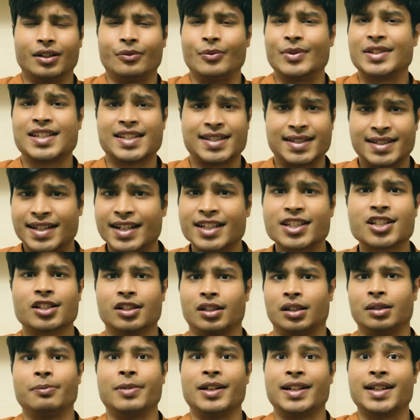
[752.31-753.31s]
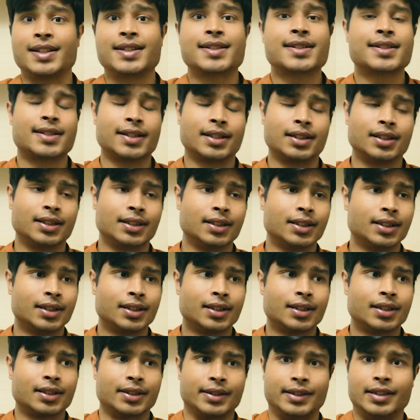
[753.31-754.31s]
which is digital, but it's still
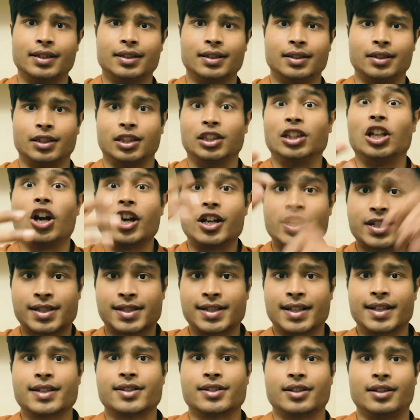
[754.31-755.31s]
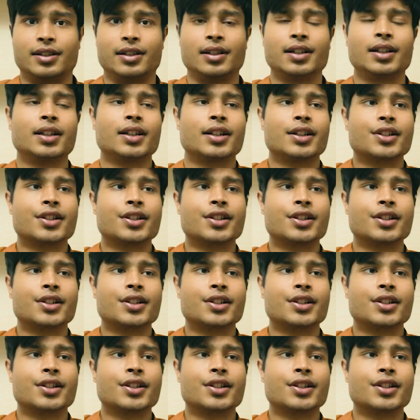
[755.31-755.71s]
the large sensor.